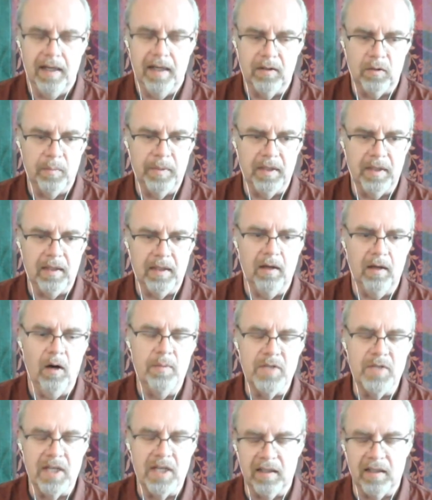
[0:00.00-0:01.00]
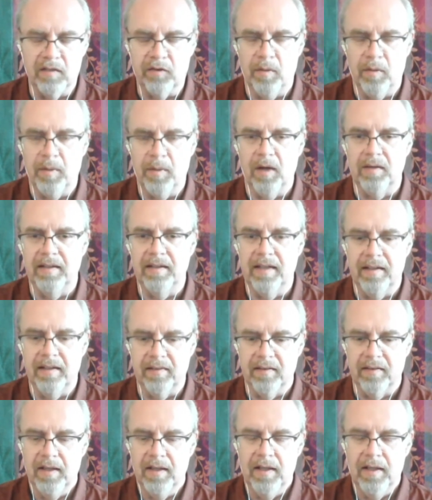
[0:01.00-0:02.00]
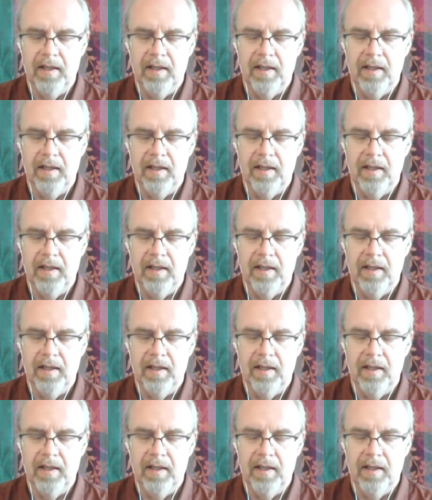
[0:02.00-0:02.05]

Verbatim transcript: and to be objective about that.